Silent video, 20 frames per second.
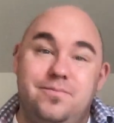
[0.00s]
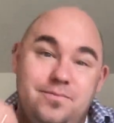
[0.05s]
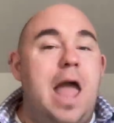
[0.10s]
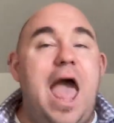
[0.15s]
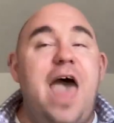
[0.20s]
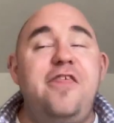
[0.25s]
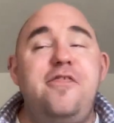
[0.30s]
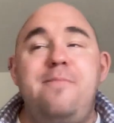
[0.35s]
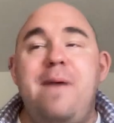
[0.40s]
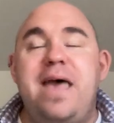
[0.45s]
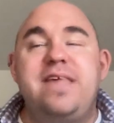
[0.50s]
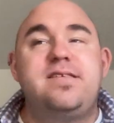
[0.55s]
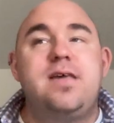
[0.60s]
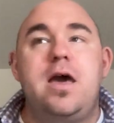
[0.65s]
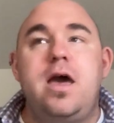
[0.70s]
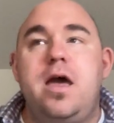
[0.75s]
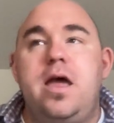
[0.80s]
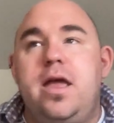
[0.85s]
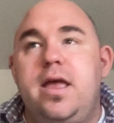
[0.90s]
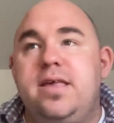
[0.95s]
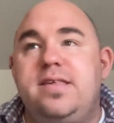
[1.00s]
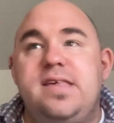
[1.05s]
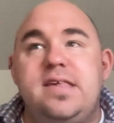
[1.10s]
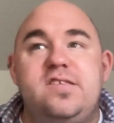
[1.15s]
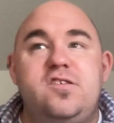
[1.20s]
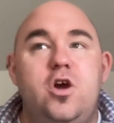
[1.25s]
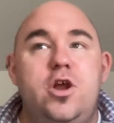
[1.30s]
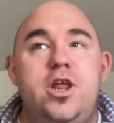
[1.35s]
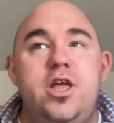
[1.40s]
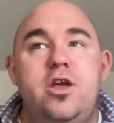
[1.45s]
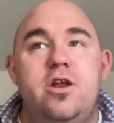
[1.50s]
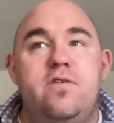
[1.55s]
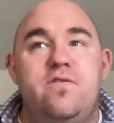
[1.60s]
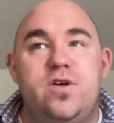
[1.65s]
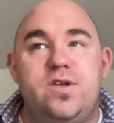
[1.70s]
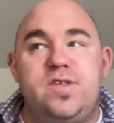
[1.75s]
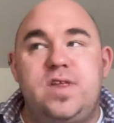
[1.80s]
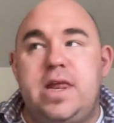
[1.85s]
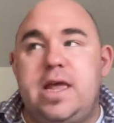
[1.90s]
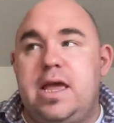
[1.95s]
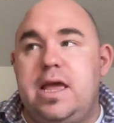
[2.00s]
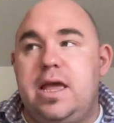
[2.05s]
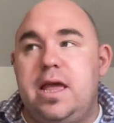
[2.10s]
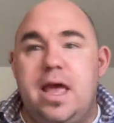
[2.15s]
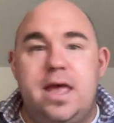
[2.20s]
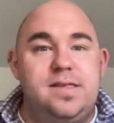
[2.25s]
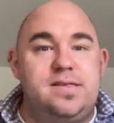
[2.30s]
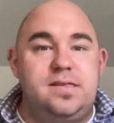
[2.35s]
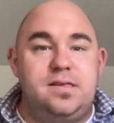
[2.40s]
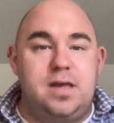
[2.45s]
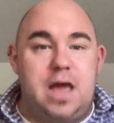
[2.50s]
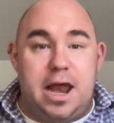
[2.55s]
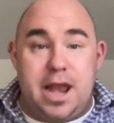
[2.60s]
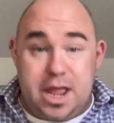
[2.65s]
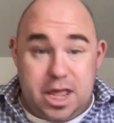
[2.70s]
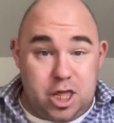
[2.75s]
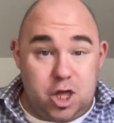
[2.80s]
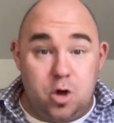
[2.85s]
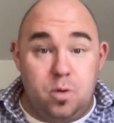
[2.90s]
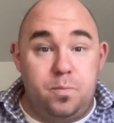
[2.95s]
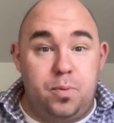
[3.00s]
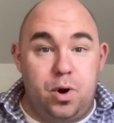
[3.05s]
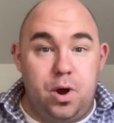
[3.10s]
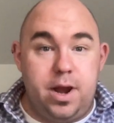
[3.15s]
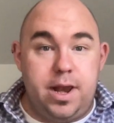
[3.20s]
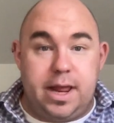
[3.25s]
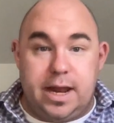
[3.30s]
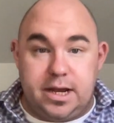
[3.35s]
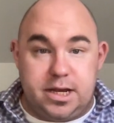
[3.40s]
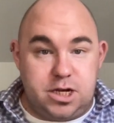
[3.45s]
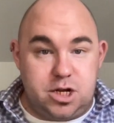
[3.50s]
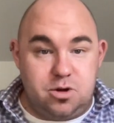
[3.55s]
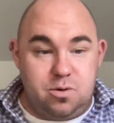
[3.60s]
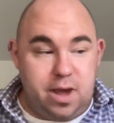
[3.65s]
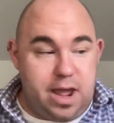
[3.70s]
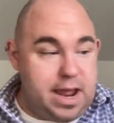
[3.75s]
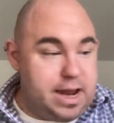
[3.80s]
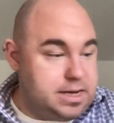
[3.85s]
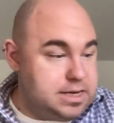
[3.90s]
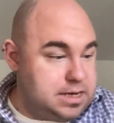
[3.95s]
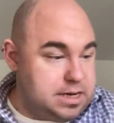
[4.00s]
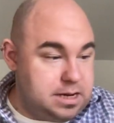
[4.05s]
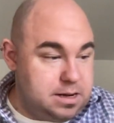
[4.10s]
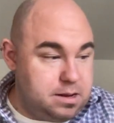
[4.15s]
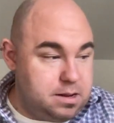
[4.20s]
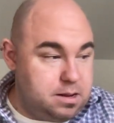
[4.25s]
Athabasca is as good a university as kind of you put into it.